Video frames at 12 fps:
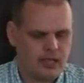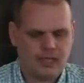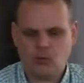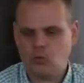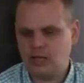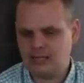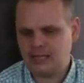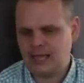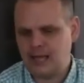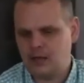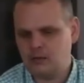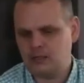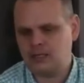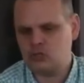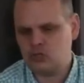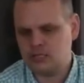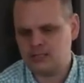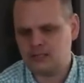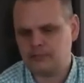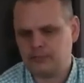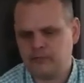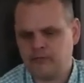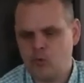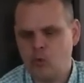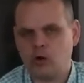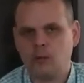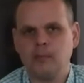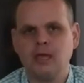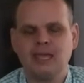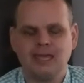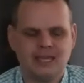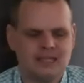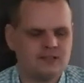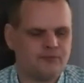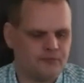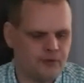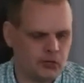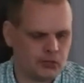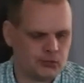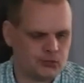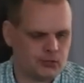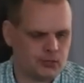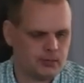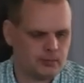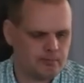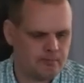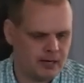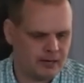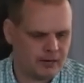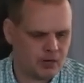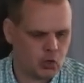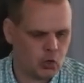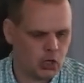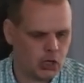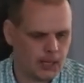In what town did Jesus perform his first miracle?